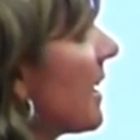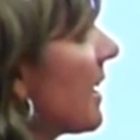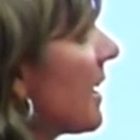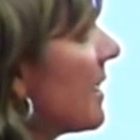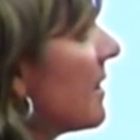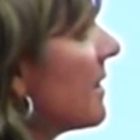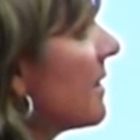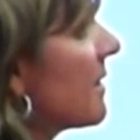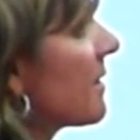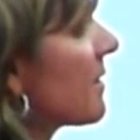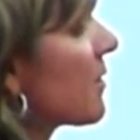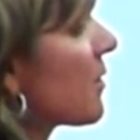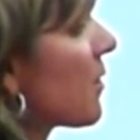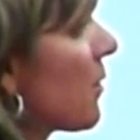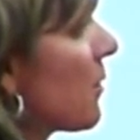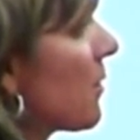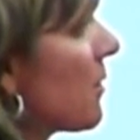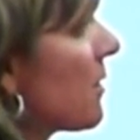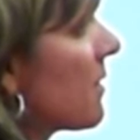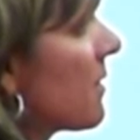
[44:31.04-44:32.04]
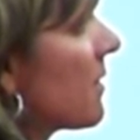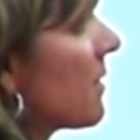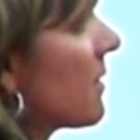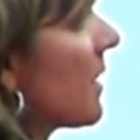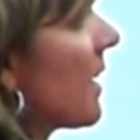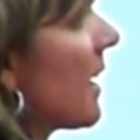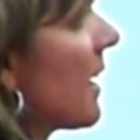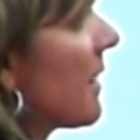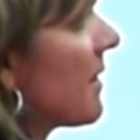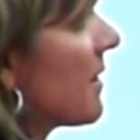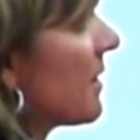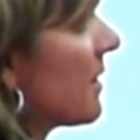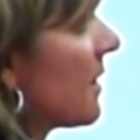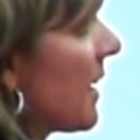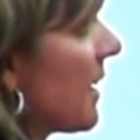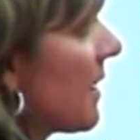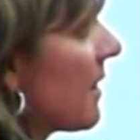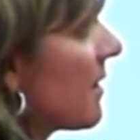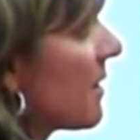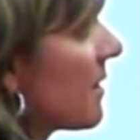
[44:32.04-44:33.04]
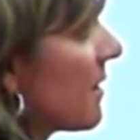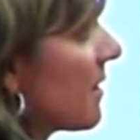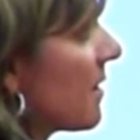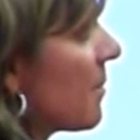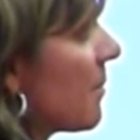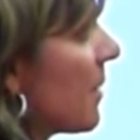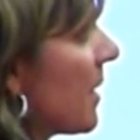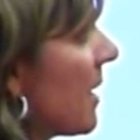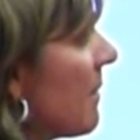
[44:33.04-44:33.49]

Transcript: the head growth and the length in the